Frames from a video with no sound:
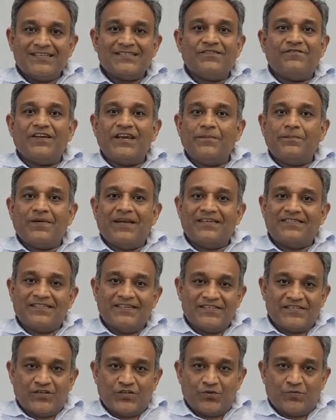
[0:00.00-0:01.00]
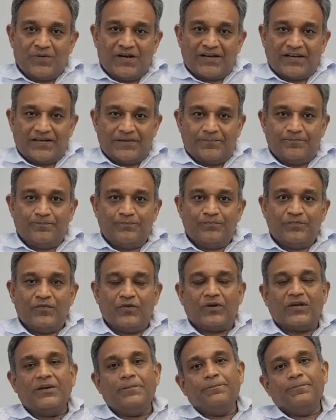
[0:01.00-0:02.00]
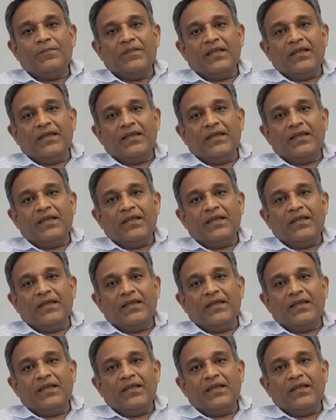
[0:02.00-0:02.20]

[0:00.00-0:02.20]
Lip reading: is a very price sensitive market. Okay.